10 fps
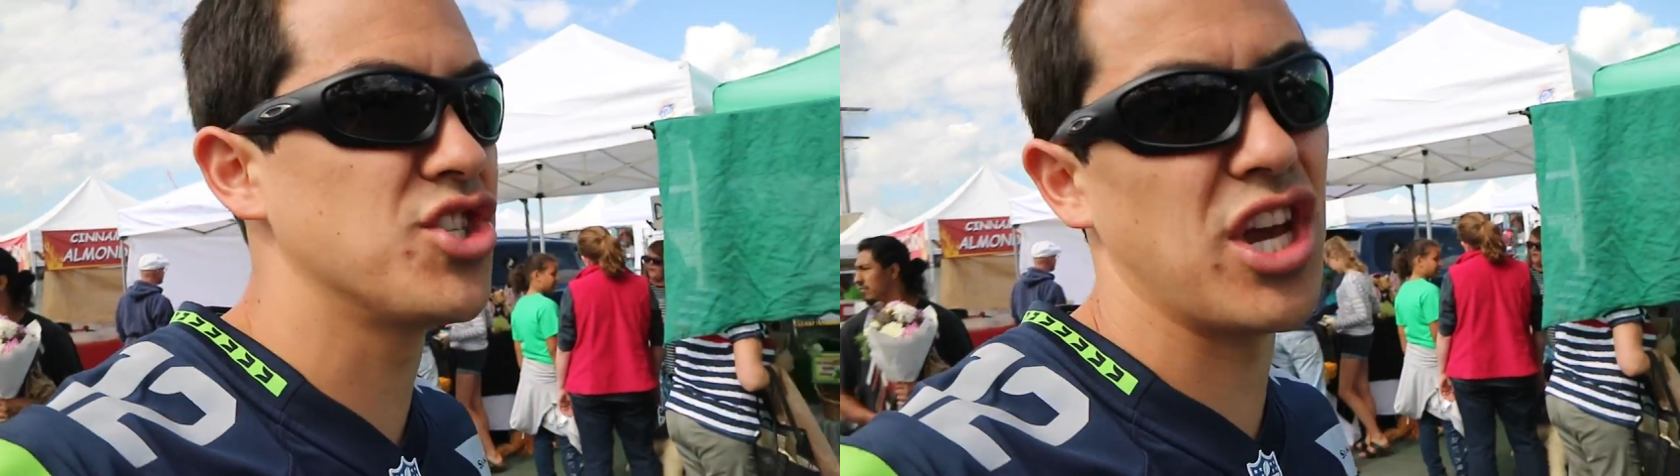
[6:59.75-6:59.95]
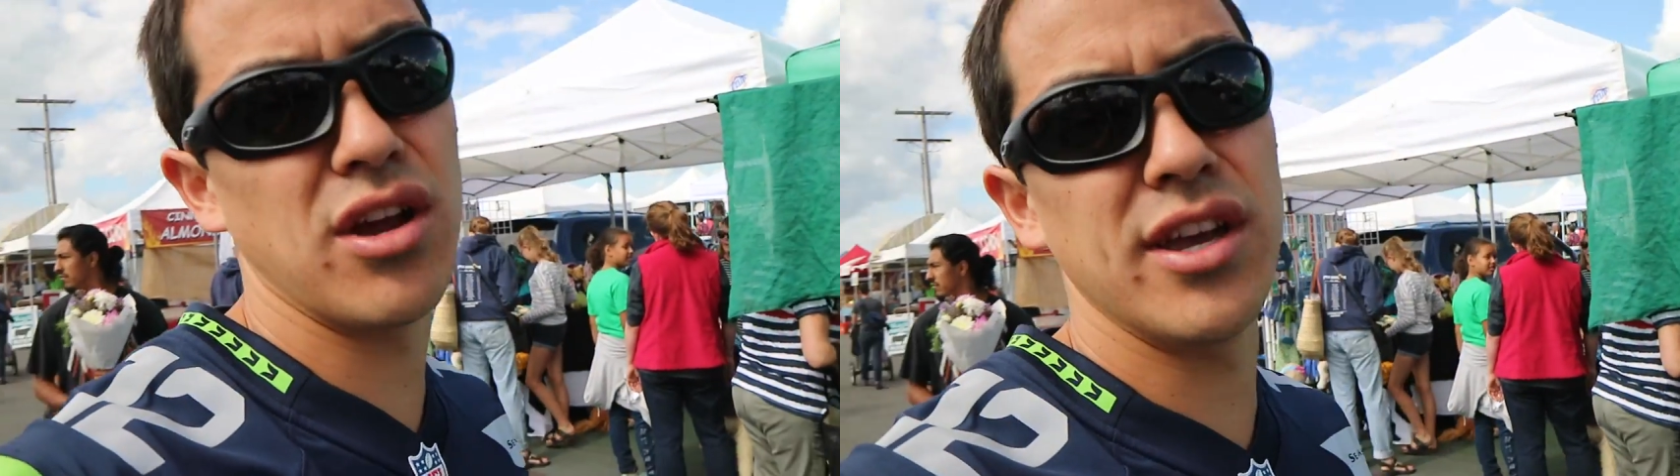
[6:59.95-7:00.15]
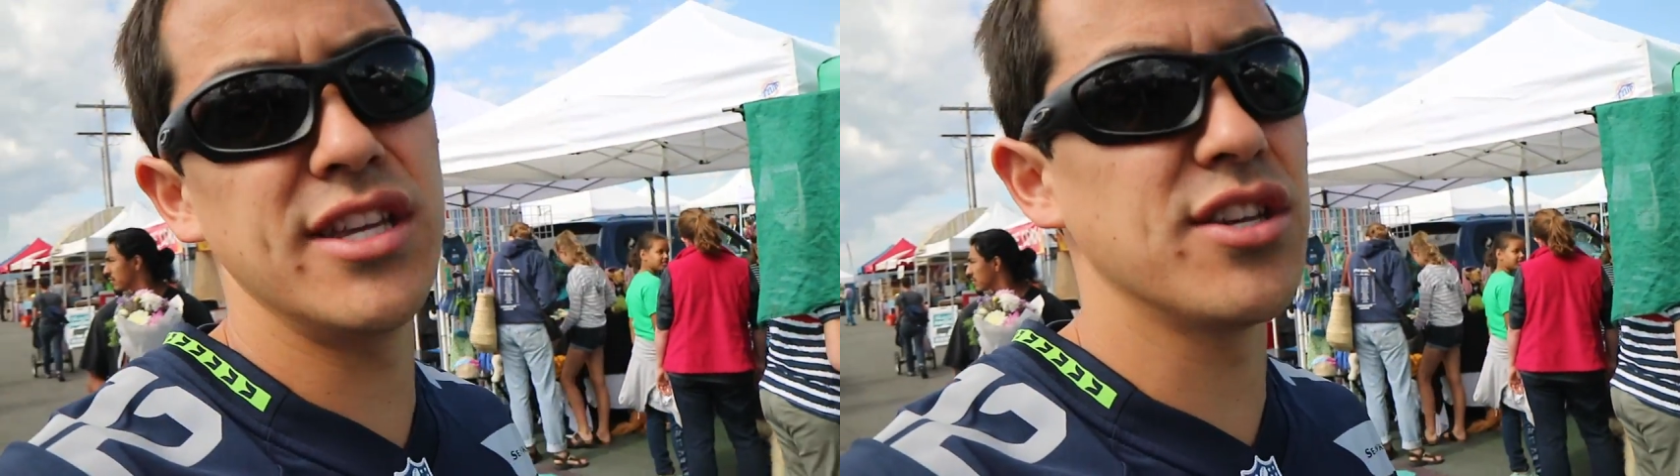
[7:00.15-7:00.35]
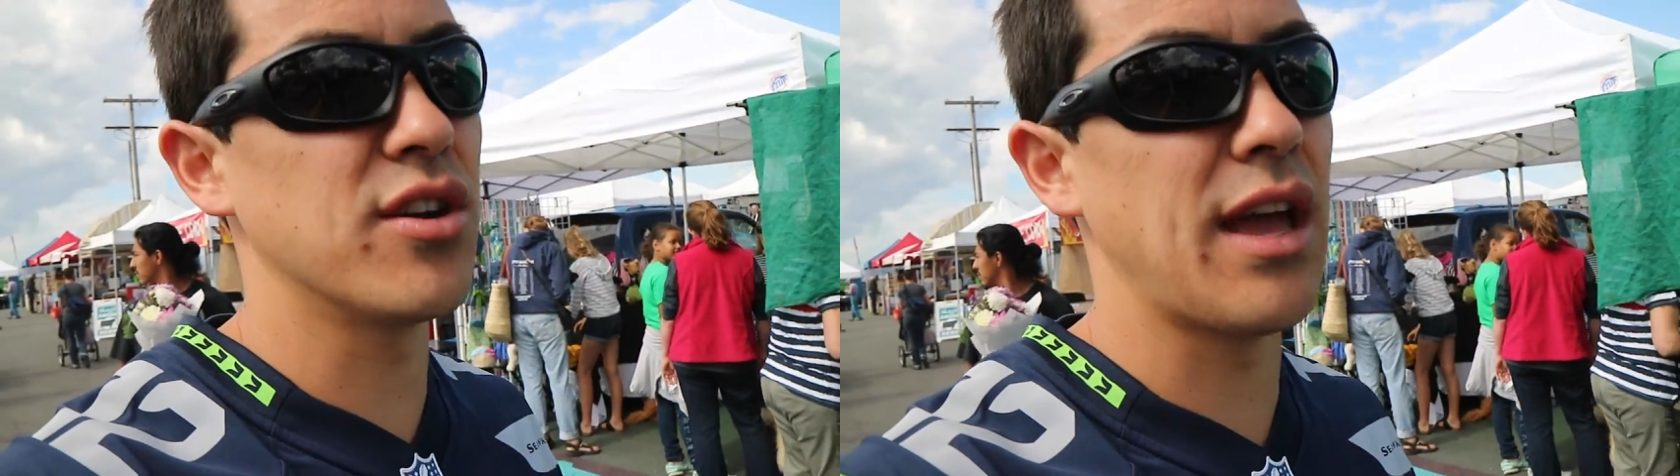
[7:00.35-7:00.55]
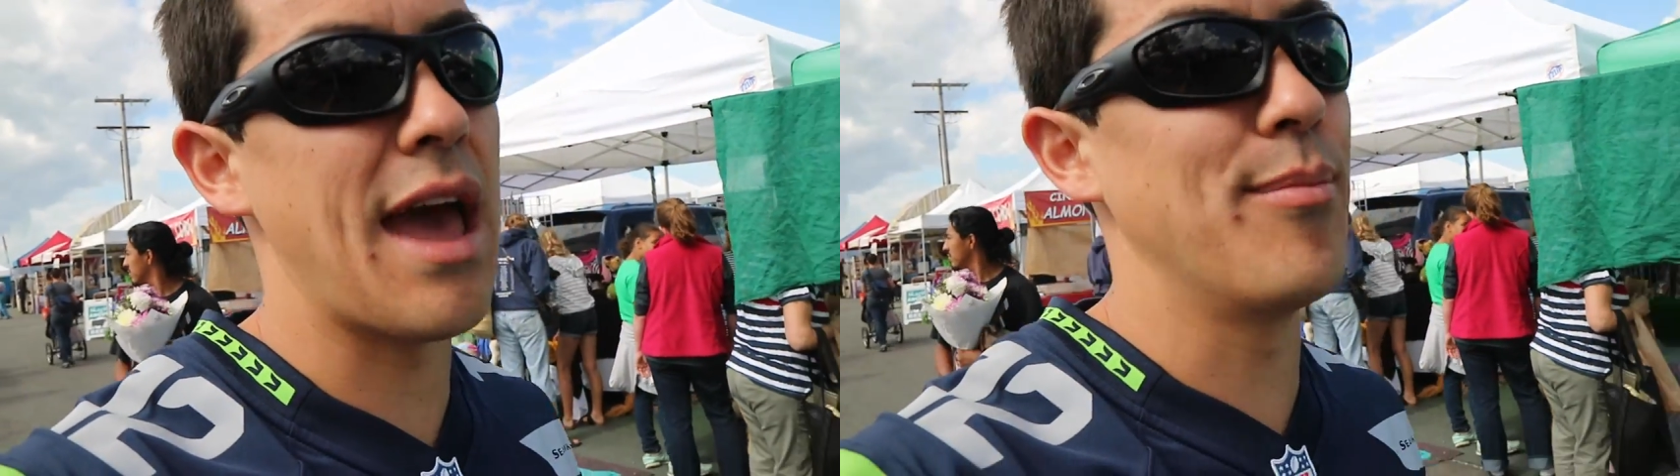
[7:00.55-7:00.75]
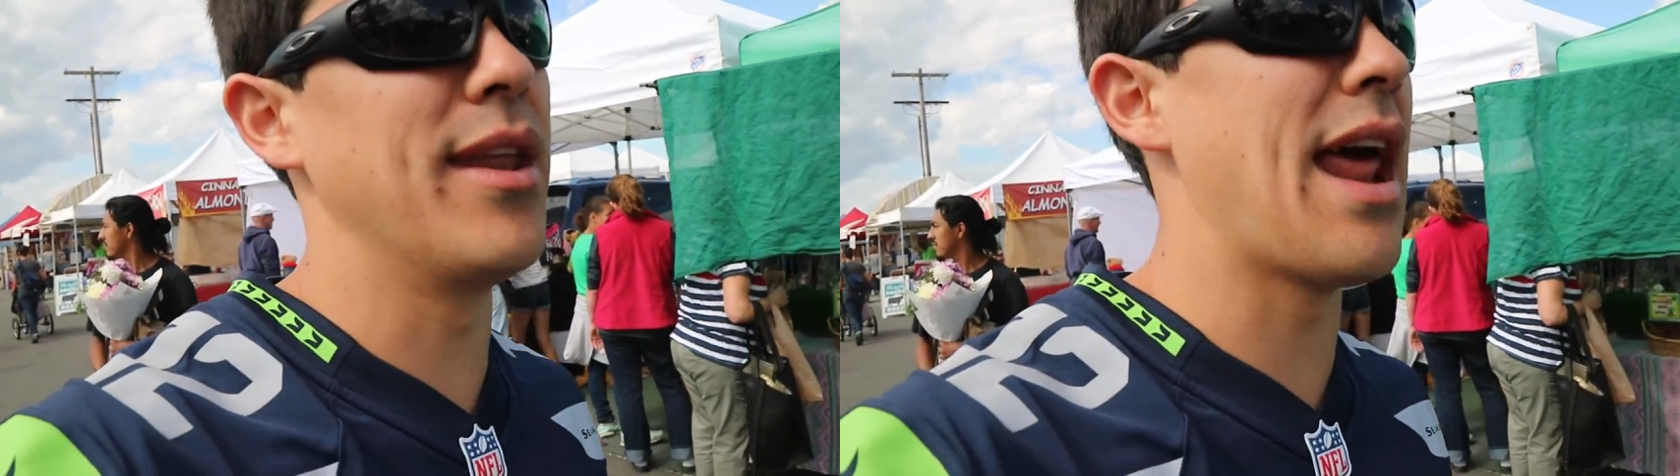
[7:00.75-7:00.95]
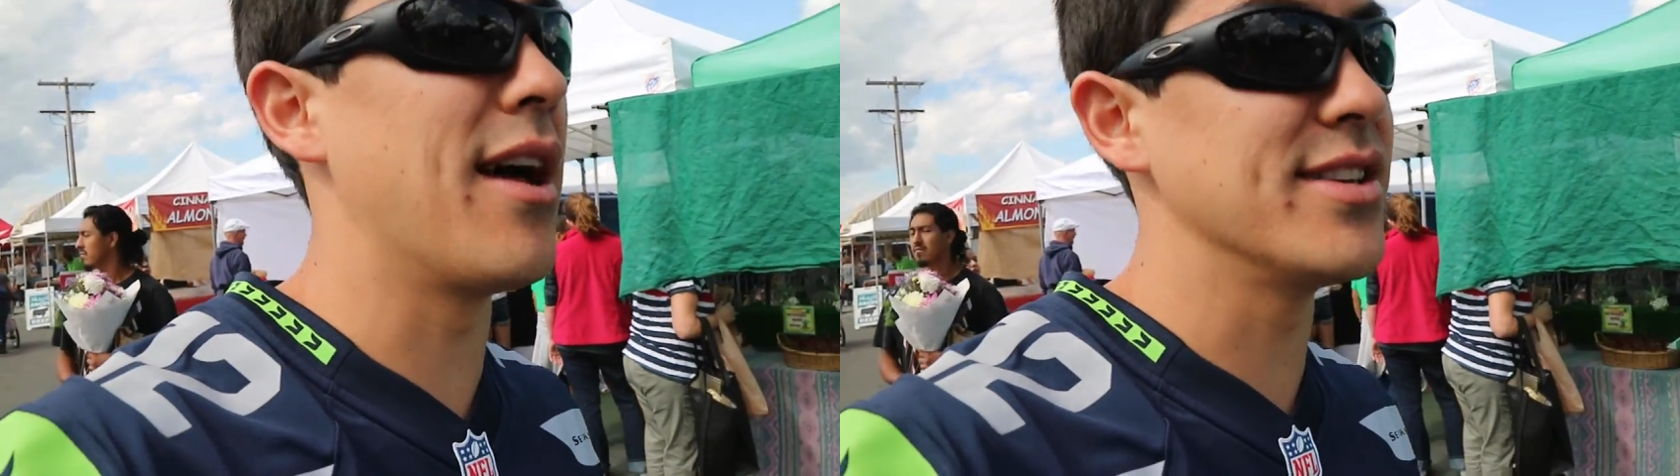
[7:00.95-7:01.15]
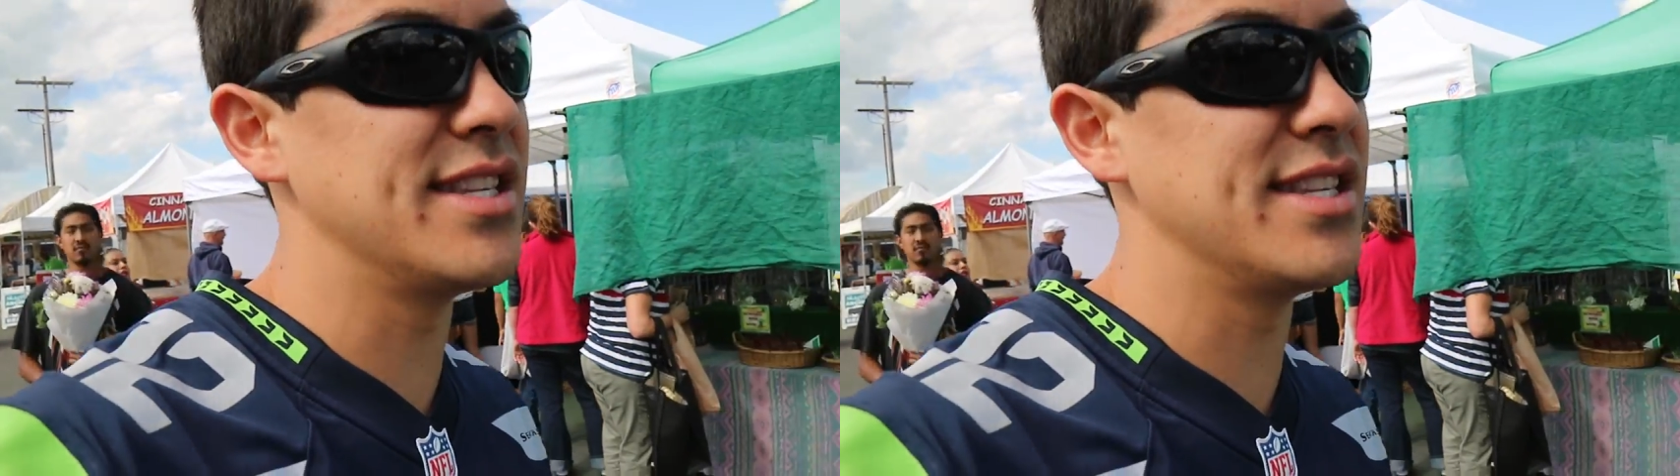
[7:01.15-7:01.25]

Cherries are, have been out